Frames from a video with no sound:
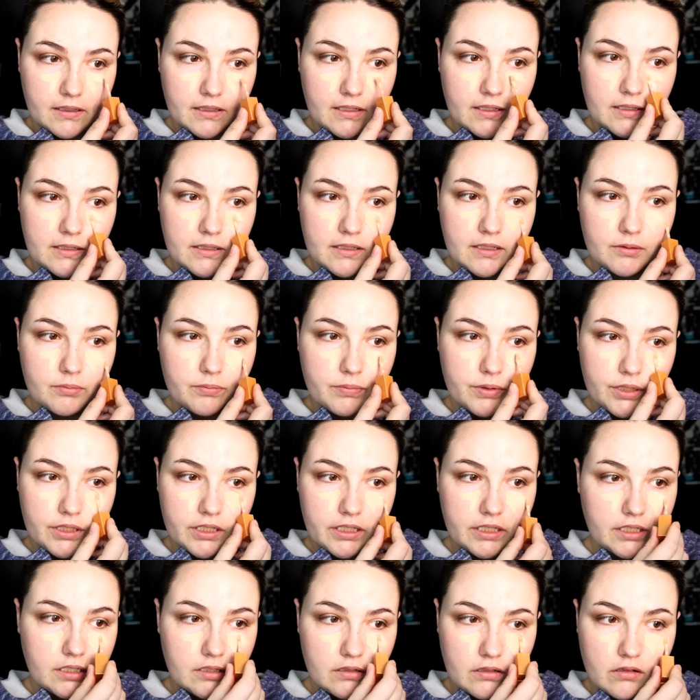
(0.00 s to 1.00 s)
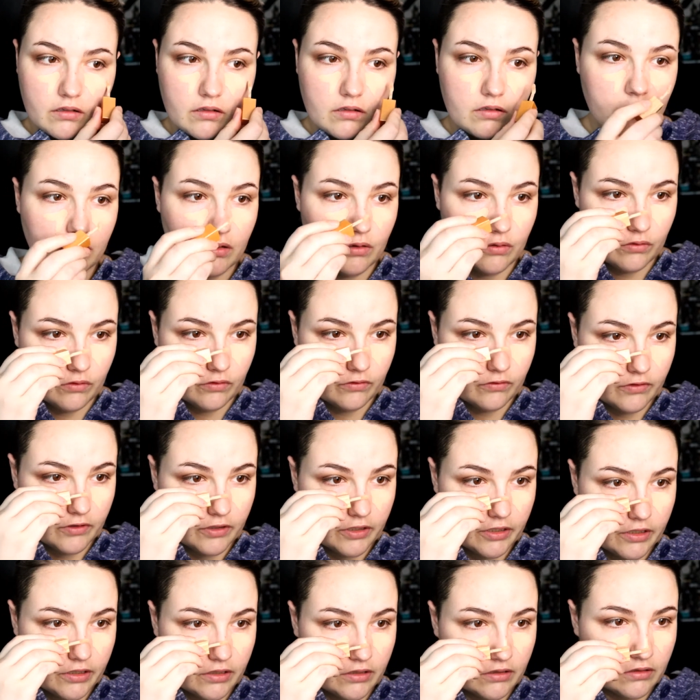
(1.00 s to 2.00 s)
kind of put it all
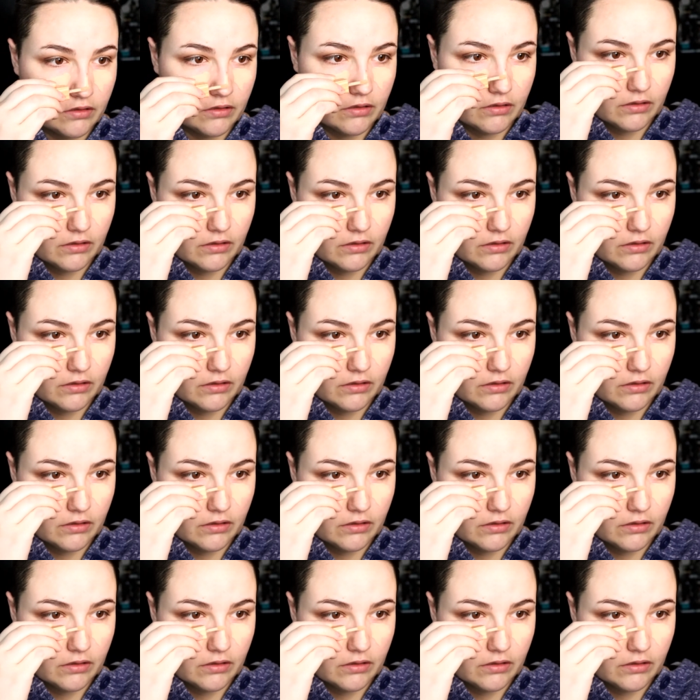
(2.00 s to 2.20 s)
over.